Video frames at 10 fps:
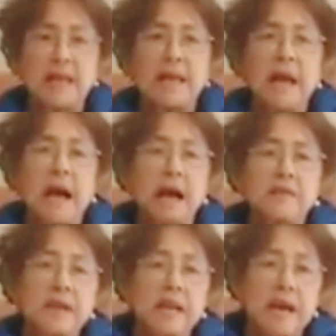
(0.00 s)
I
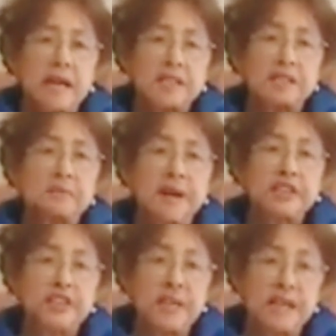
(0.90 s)
realized
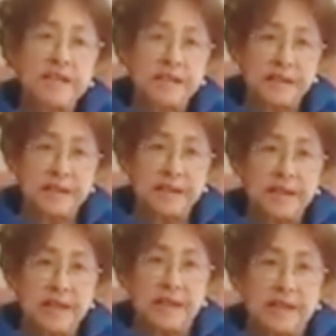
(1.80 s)
much later
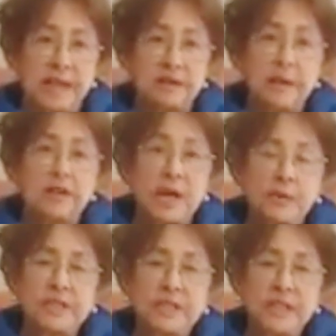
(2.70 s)
that what I
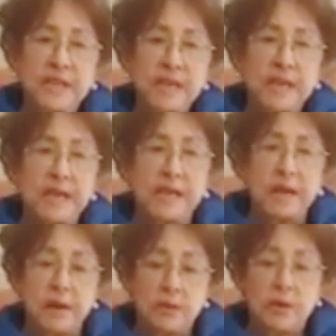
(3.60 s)
was seeing
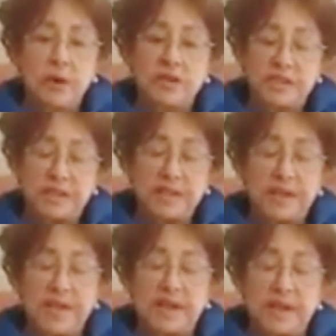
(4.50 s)
was
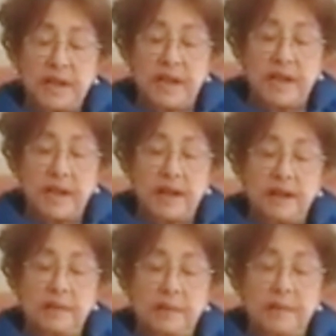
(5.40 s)
a
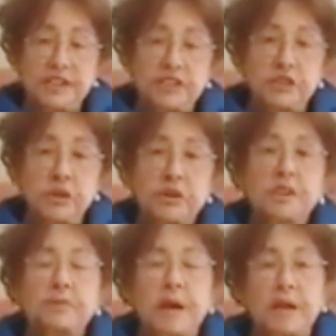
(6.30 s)
much shorter
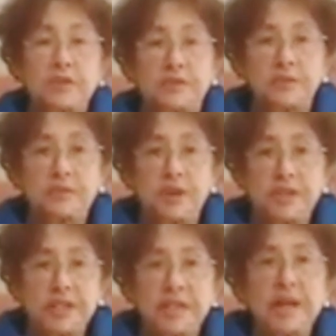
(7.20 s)
part of the
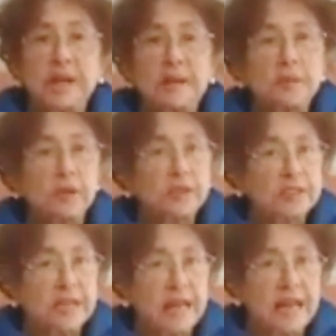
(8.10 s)
body because
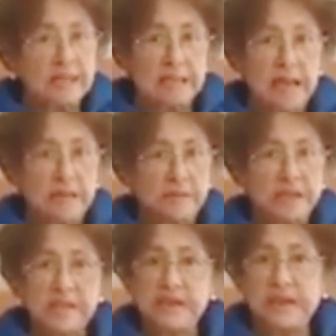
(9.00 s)
the legs had been
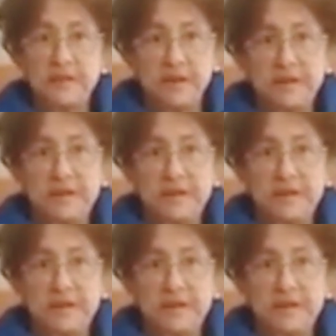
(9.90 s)
severed.